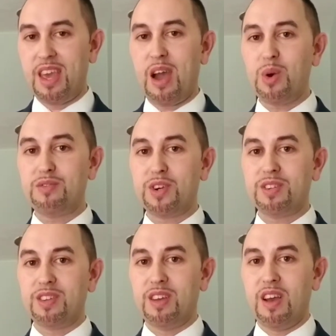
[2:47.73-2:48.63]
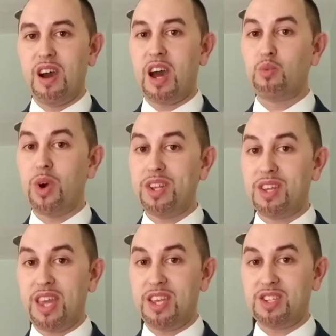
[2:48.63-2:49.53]
However, on one
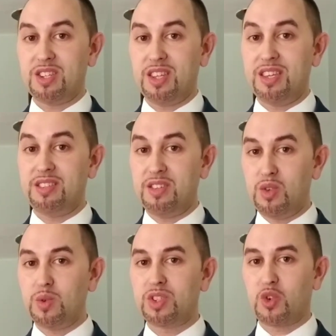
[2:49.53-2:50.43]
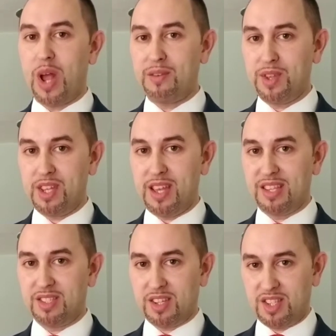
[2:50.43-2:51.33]
occasion, he did use gravity
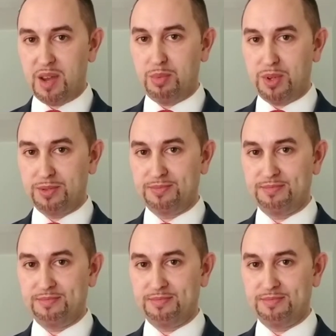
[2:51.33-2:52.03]
as an example.